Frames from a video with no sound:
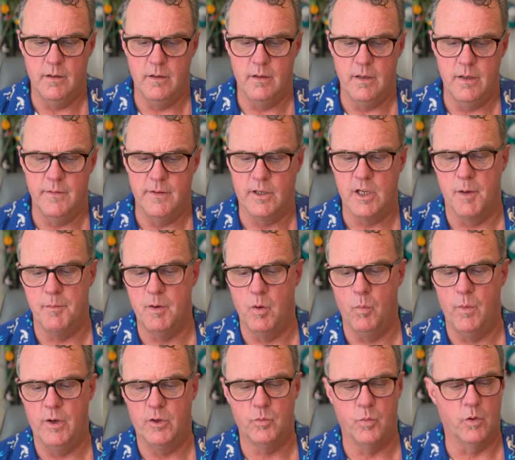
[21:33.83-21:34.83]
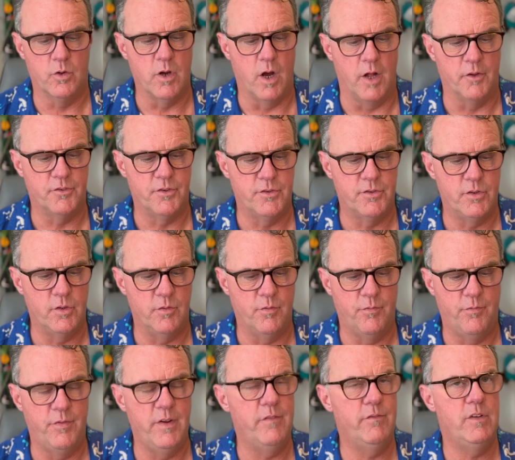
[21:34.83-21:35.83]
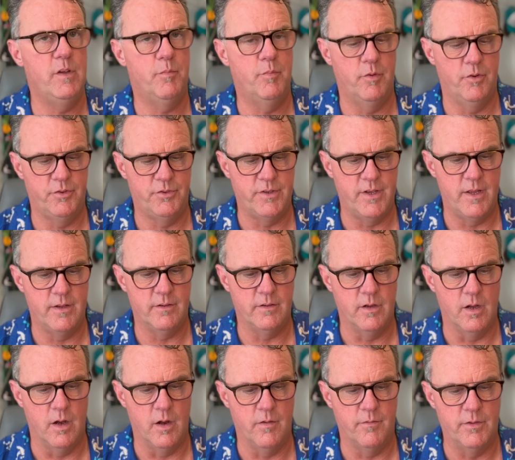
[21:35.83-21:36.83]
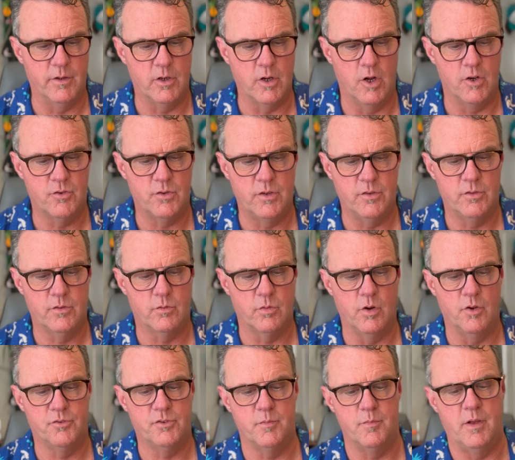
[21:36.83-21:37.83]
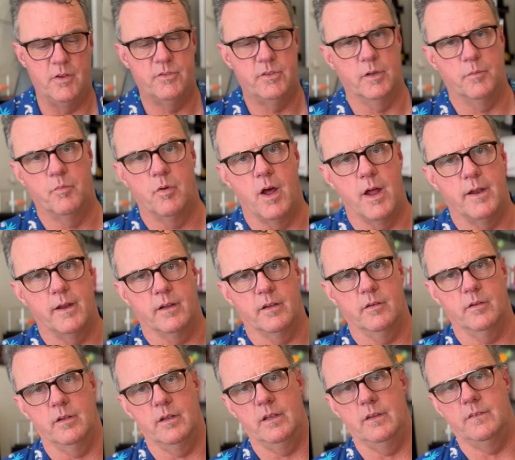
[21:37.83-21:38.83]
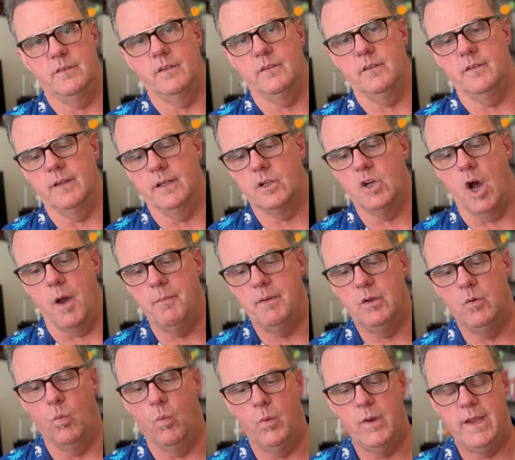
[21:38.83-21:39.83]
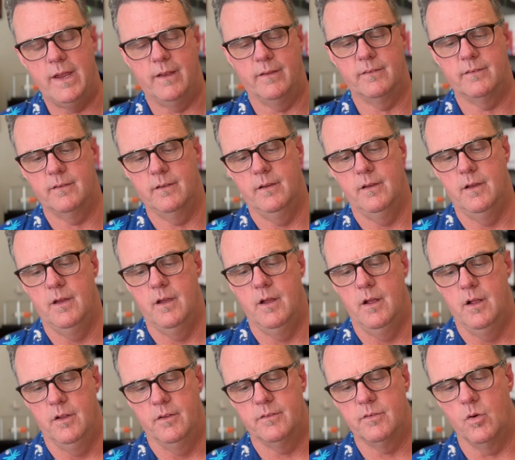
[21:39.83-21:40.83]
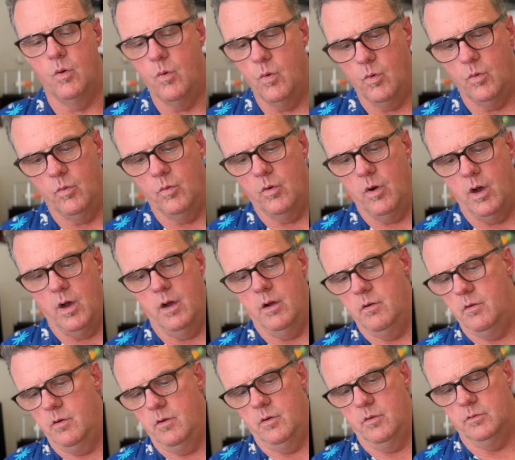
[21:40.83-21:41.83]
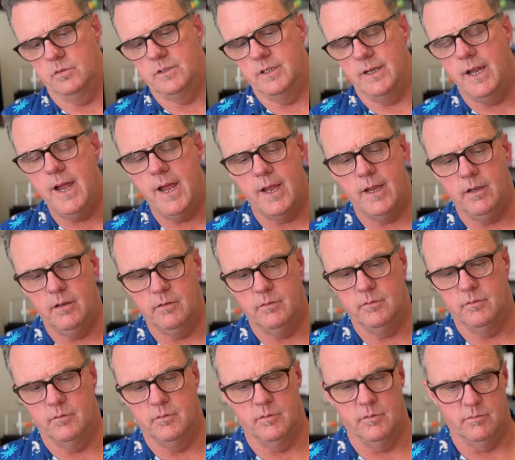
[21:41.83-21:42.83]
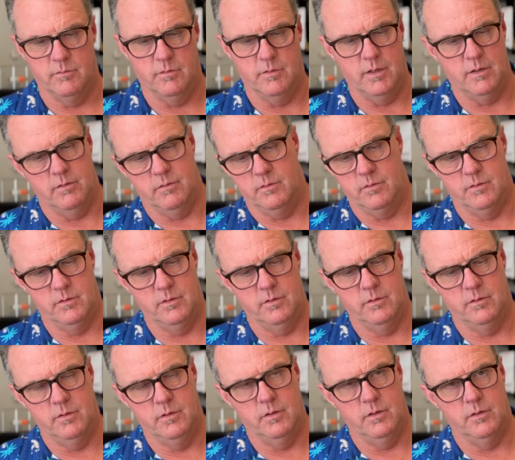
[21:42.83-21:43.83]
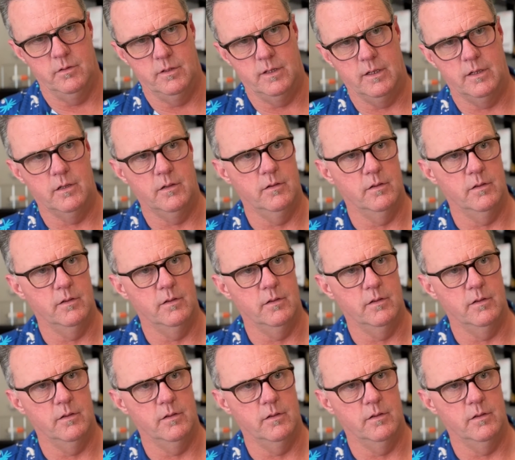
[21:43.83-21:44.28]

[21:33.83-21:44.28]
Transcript: in the coming weeks will constitute 50% of the country's gross domestic product. It says in the coming weeks. So today, the